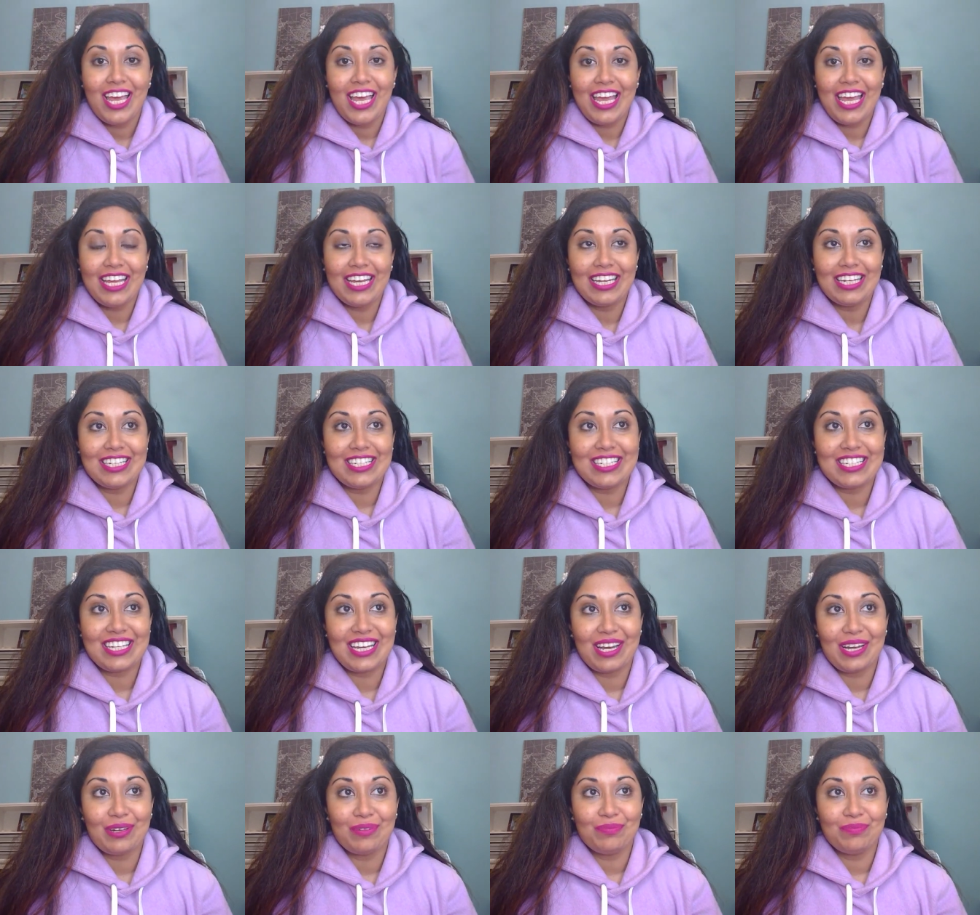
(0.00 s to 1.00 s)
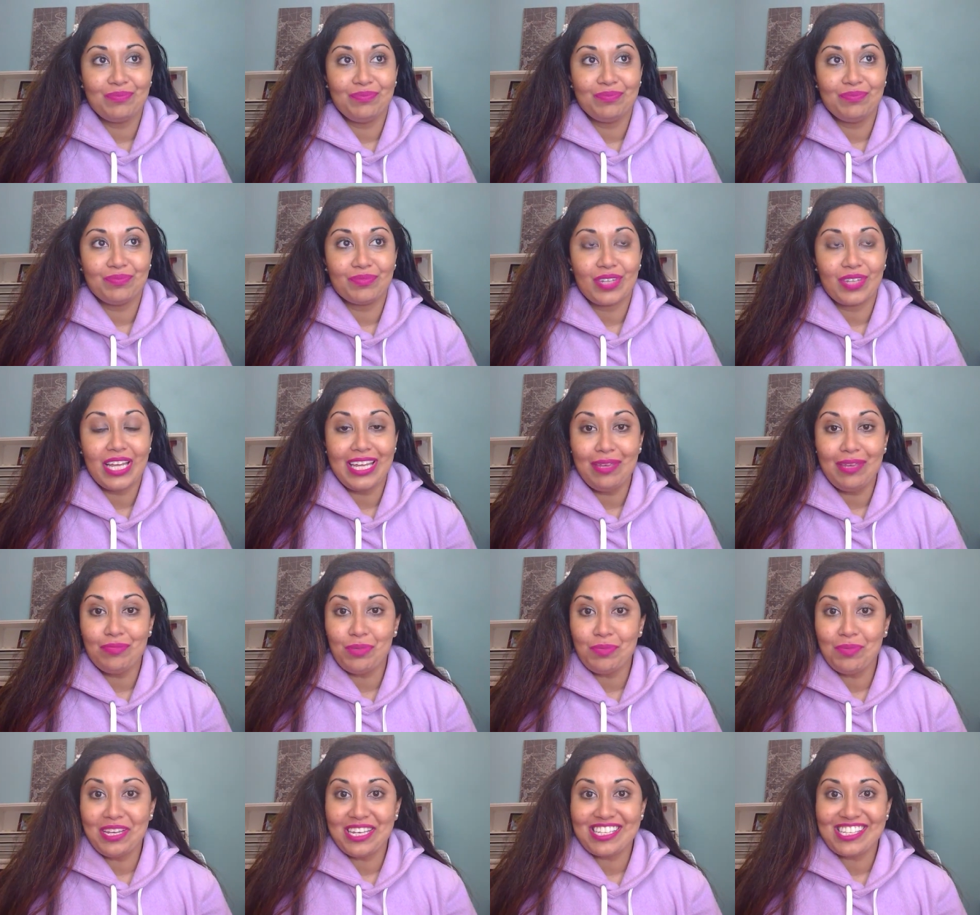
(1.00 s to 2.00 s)
And um, it keeps
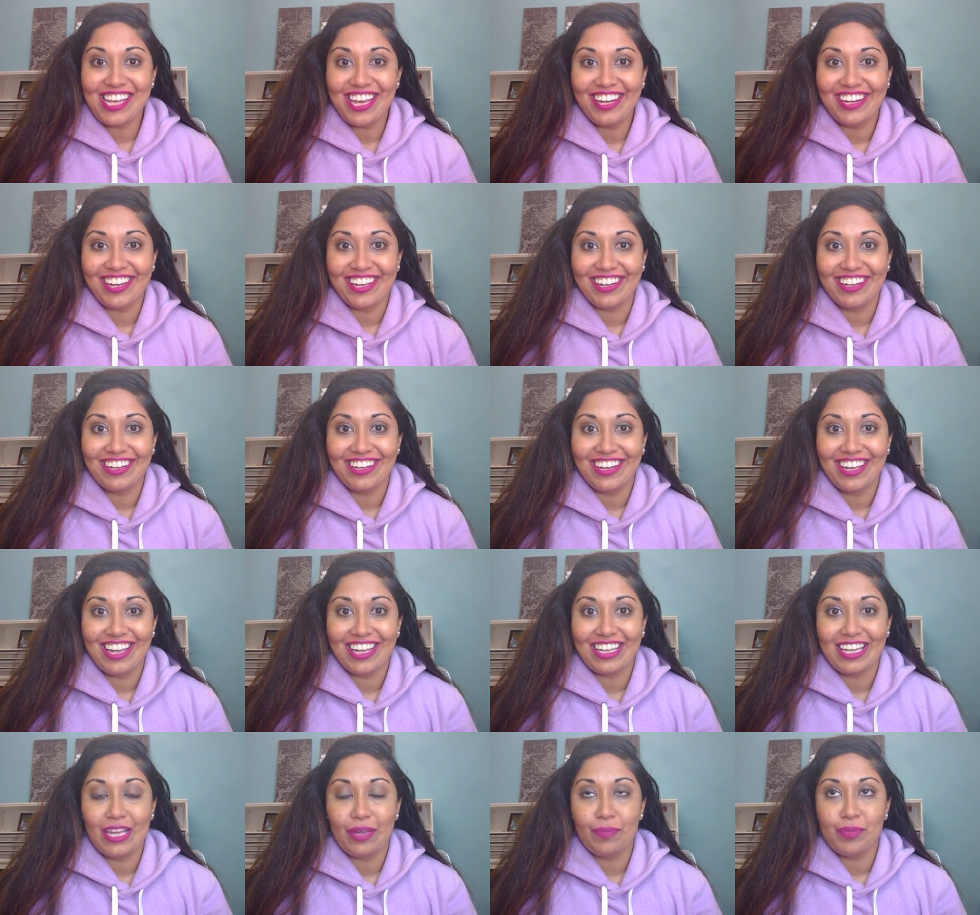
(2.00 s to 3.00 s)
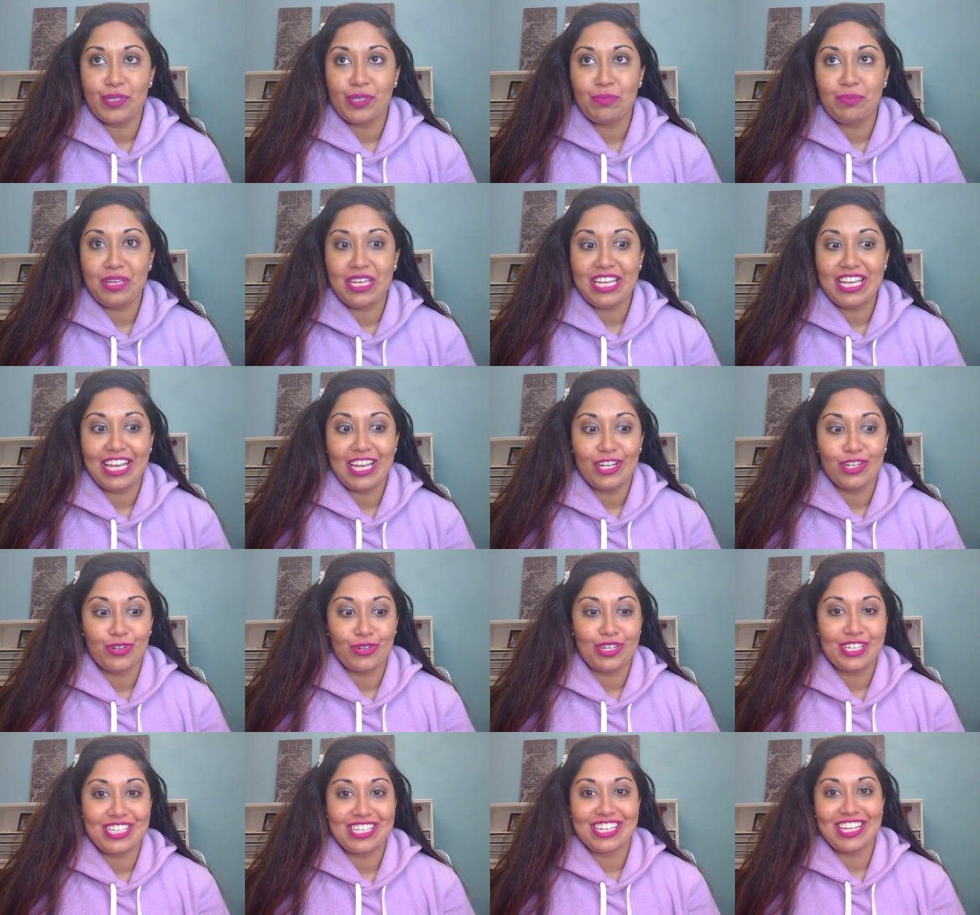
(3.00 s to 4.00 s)
me excited. It keeps me
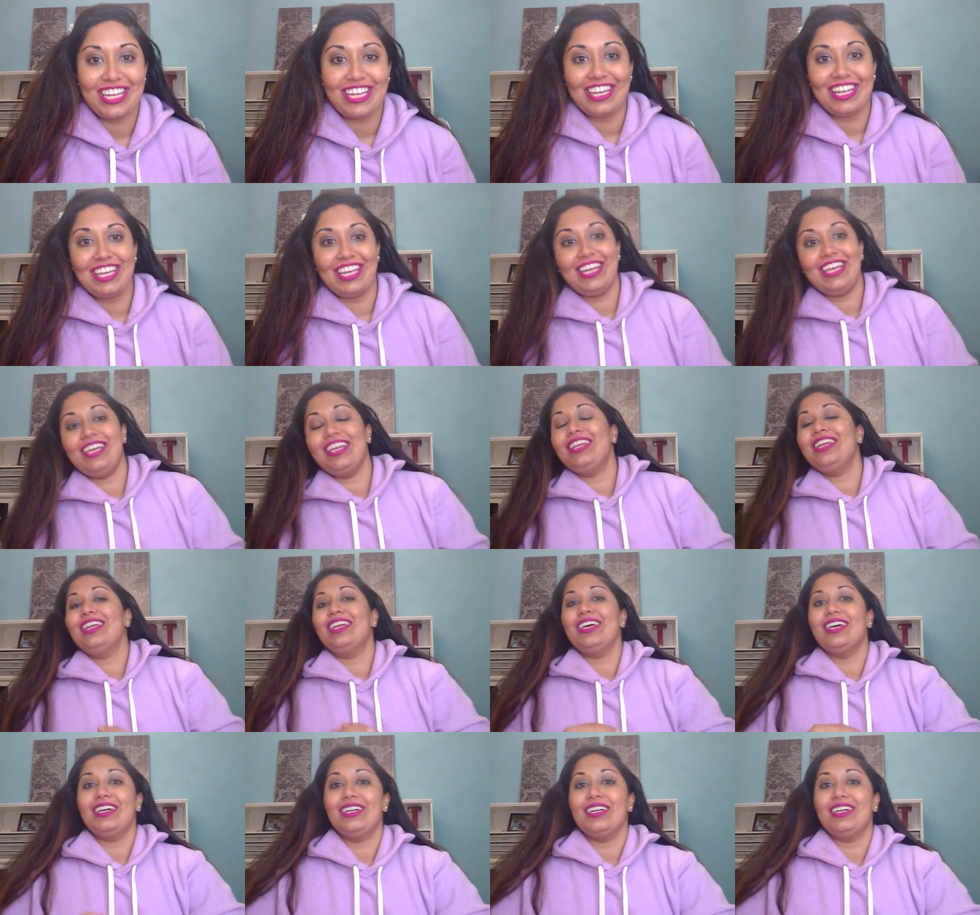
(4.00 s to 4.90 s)
interested in